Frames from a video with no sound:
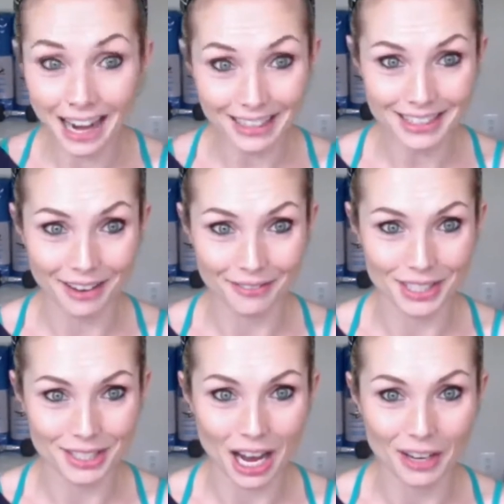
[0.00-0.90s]
of stuff to
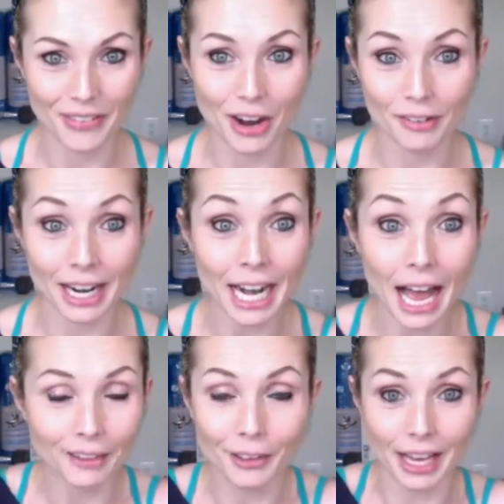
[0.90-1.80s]
talk about, right?
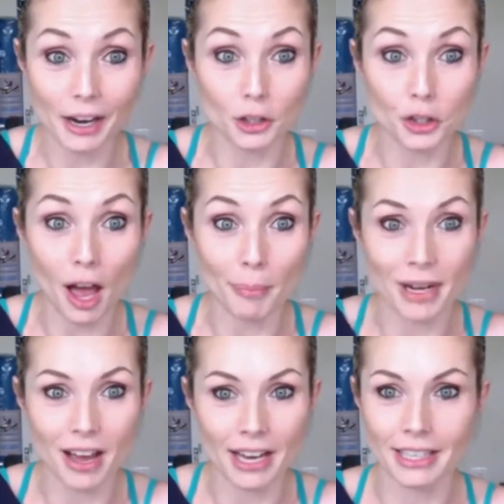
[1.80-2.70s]
I learned how to chop an
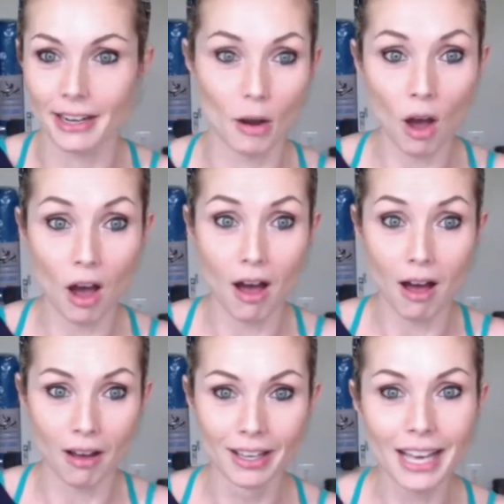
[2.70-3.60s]
onion.
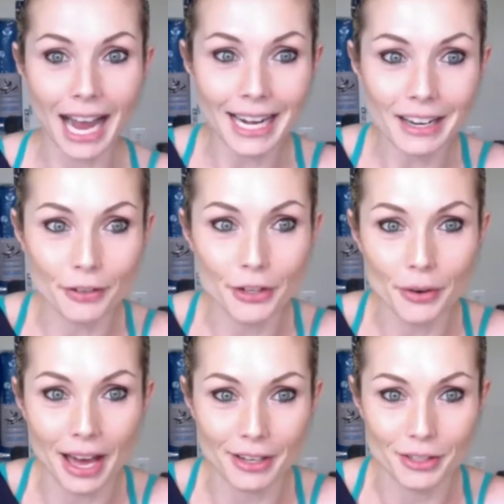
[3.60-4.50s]
Oh, I never knew
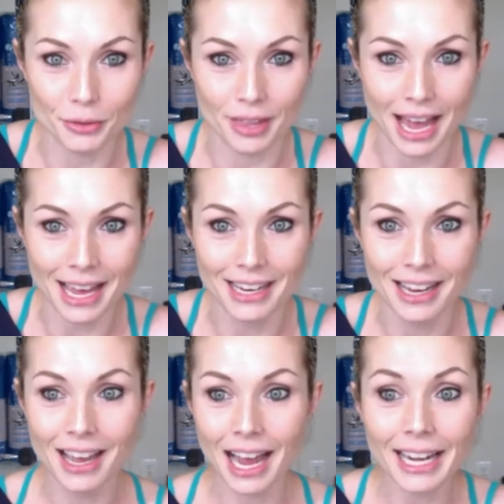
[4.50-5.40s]
how to do that.
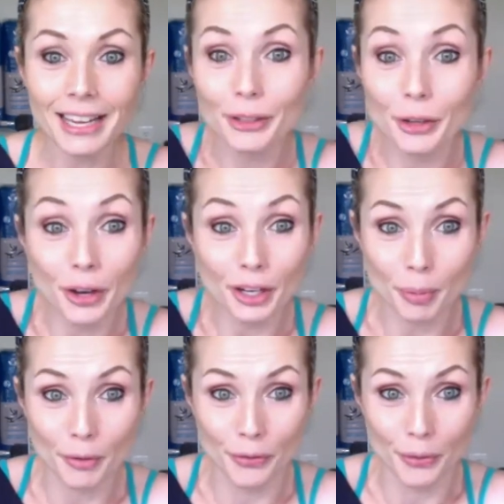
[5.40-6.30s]
I didn't cook
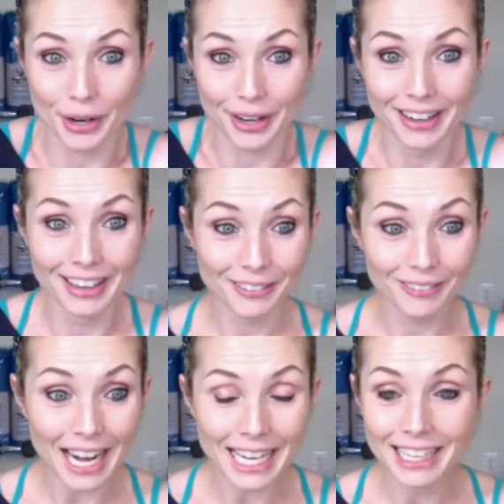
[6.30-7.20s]
before,
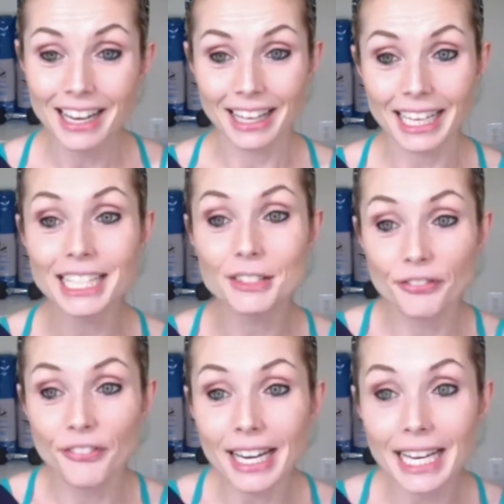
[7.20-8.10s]
right? It's
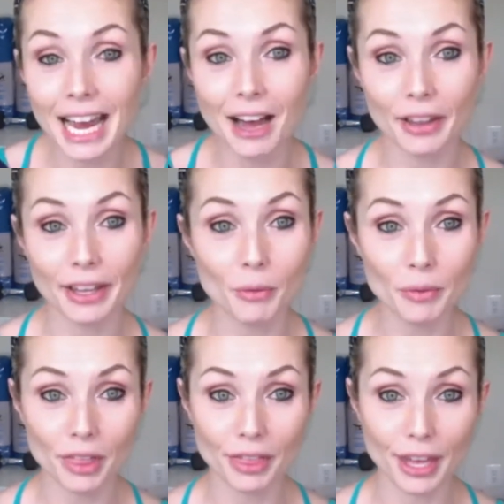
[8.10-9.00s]
funny how when
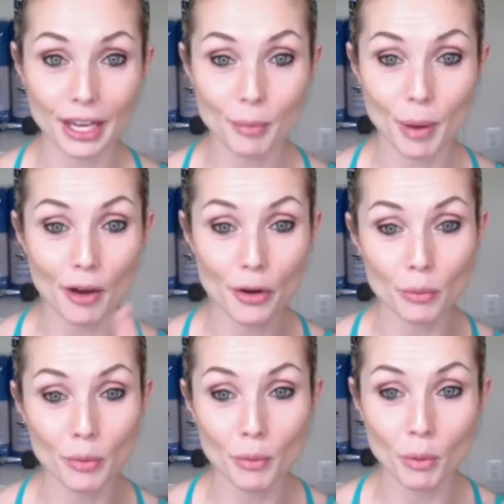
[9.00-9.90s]
we think about who
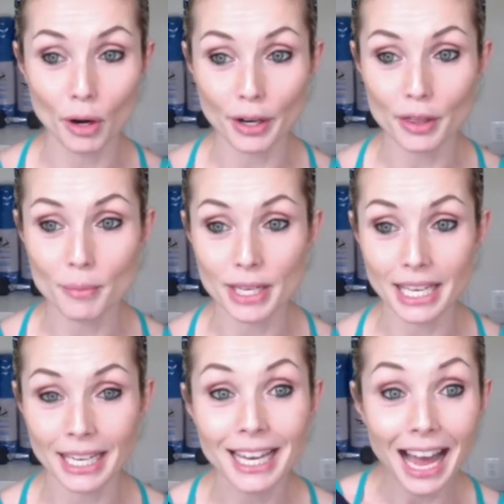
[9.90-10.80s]
we were in the
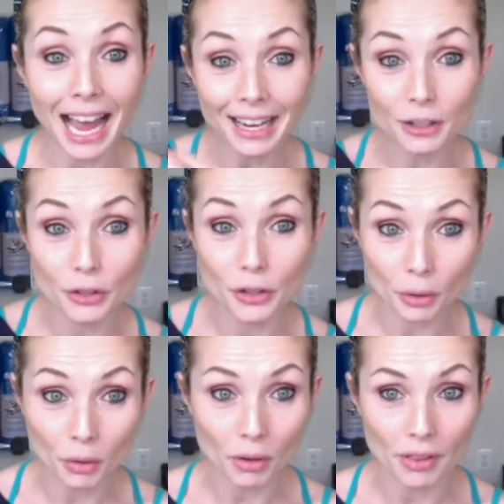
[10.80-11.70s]
beginning, I had to
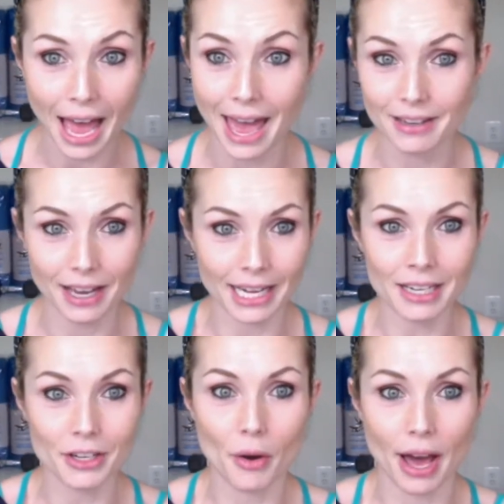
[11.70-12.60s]
Google that. I
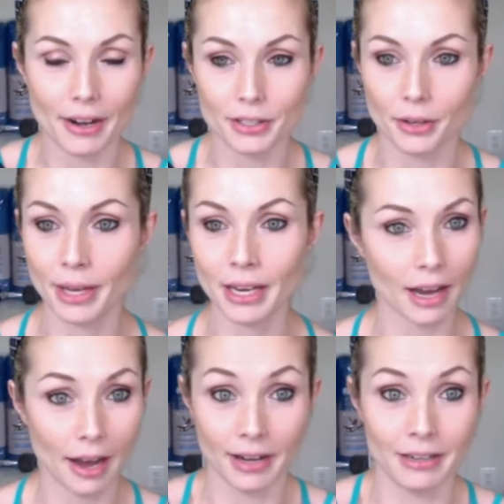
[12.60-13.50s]
didn't know how to do it.
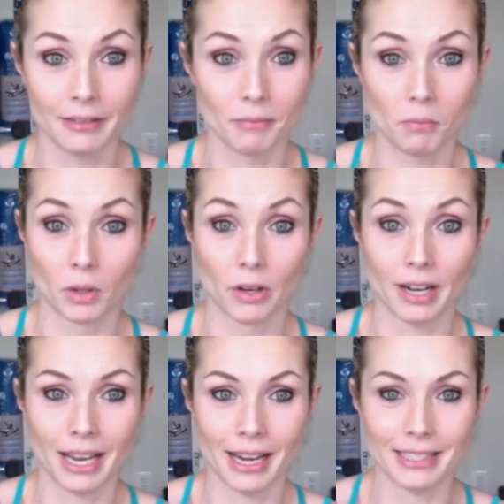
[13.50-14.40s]
I didn't learn it
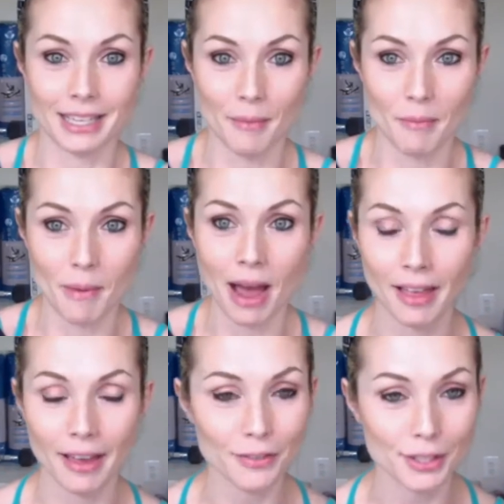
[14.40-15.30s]
any time in my
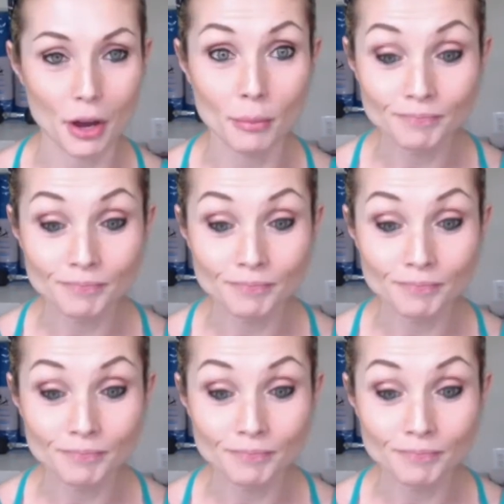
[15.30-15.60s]
life. So